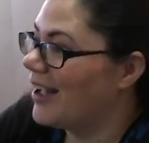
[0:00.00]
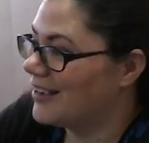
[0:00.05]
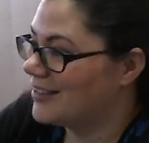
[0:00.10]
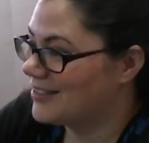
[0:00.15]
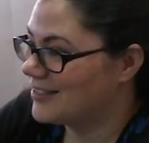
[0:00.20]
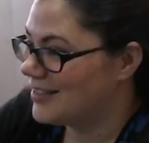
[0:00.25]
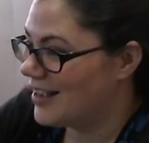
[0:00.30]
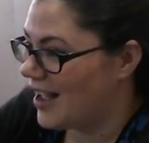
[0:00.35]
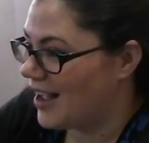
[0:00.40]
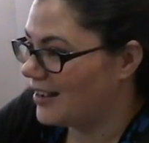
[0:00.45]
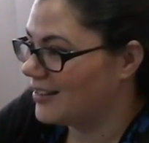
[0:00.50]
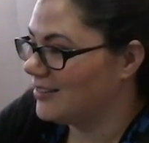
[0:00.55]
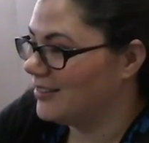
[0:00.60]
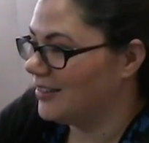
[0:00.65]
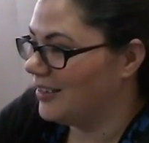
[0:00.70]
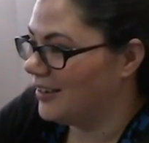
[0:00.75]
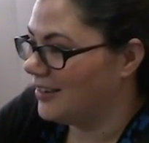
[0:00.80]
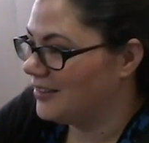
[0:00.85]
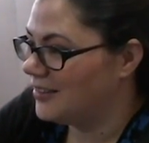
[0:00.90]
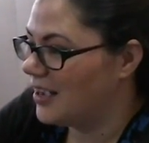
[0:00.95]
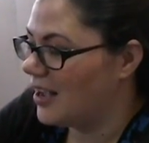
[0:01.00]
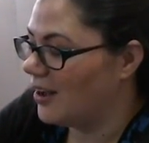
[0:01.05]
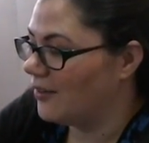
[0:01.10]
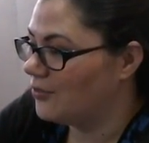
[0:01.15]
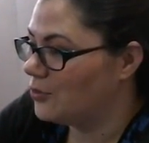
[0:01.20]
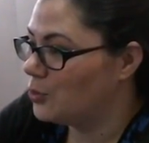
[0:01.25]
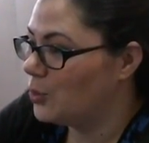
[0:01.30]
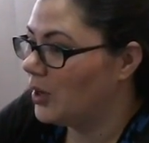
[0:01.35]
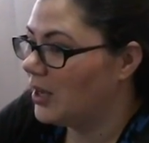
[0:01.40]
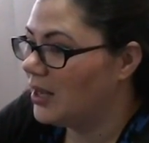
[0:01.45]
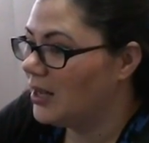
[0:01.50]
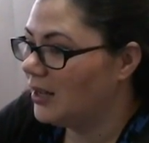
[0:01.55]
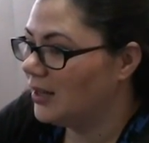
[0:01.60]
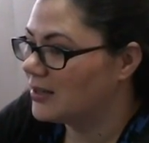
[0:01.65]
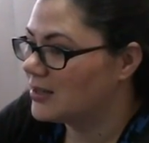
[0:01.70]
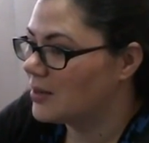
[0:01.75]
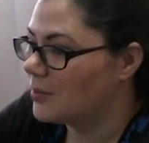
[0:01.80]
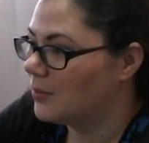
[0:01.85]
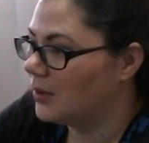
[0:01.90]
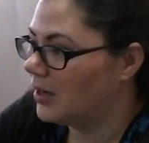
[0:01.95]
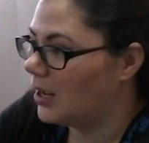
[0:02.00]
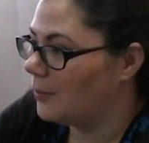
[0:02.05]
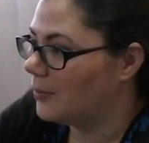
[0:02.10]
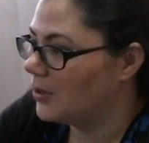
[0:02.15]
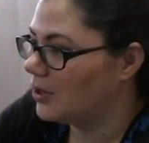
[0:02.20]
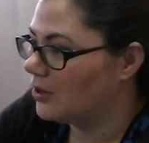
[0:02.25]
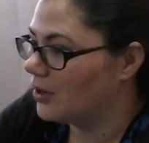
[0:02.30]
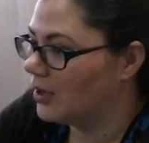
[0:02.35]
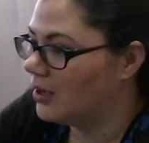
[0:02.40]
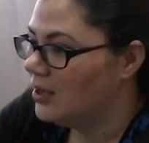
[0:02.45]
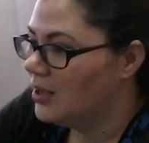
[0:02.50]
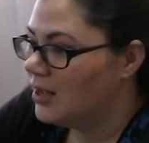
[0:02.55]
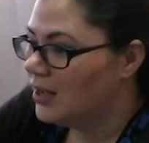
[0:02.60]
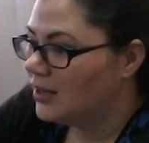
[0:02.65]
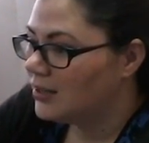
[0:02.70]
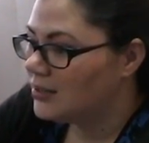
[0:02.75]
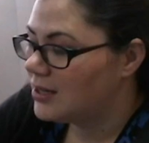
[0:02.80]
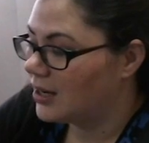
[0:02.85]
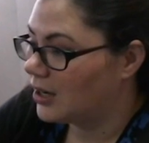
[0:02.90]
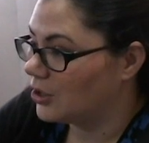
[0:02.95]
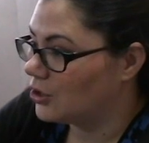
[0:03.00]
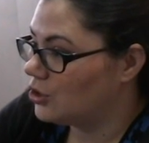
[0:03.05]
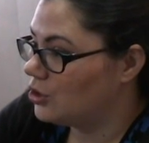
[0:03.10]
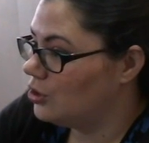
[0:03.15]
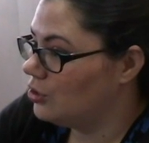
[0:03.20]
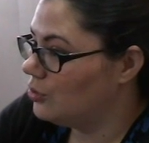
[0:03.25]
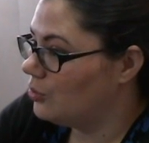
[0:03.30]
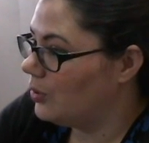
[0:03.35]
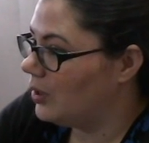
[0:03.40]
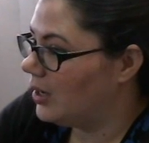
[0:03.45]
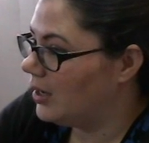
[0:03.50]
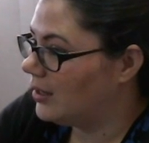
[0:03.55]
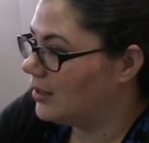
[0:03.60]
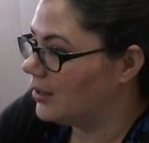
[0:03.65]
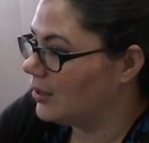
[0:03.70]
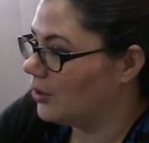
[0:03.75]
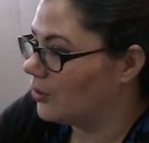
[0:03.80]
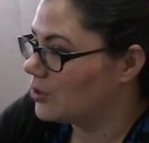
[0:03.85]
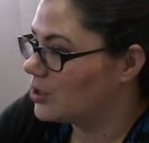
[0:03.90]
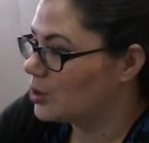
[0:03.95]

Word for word: Exactly. Yeah. If we can get somebody up here to take a two week, you know,